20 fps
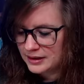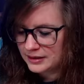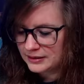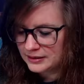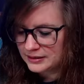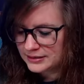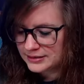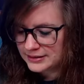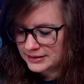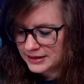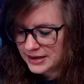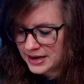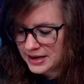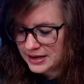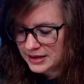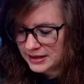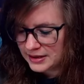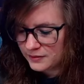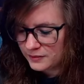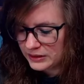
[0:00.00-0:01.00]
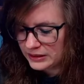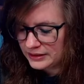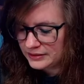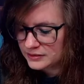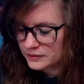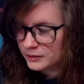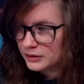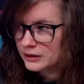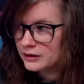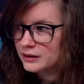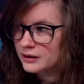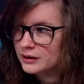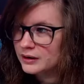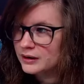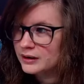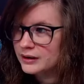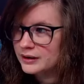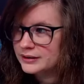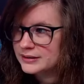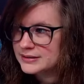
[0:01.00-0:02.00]
then today, we need to work
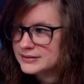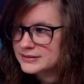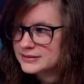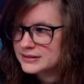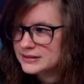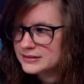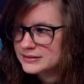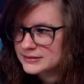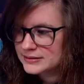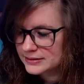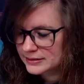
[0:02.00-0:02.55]
on his disc.